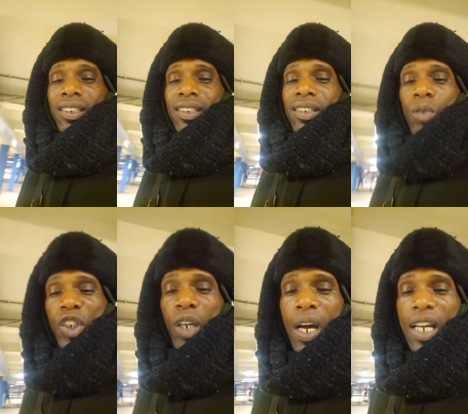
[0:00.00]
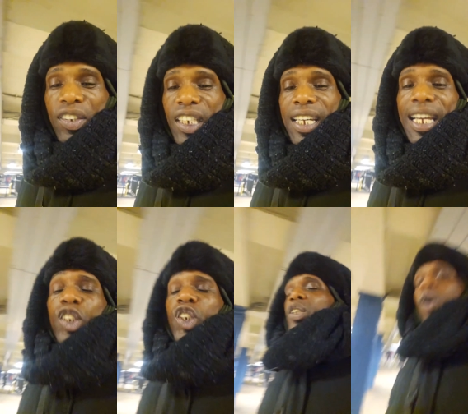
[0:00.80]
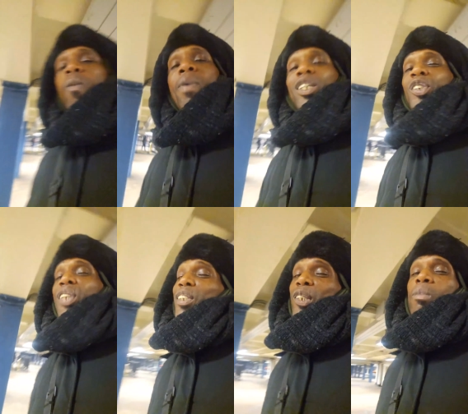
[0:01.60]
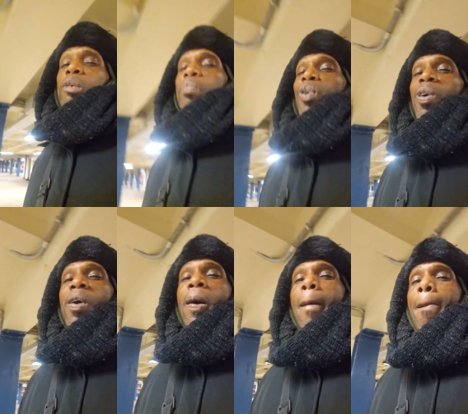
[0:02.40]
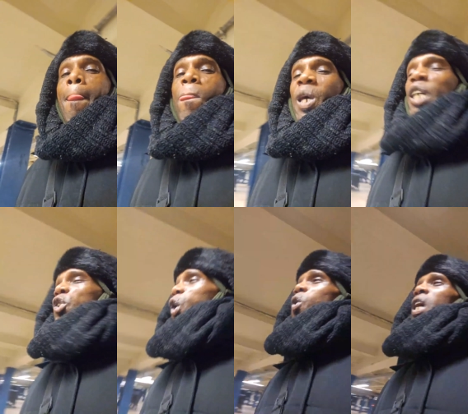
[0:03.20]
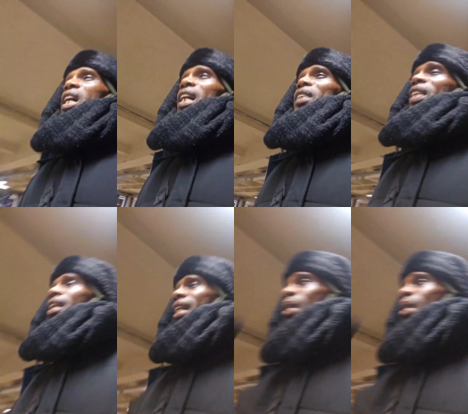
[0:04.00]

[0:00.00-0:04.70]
What's up, Roshan? That shit don't make sense to me, Paul. And so it's not like I'm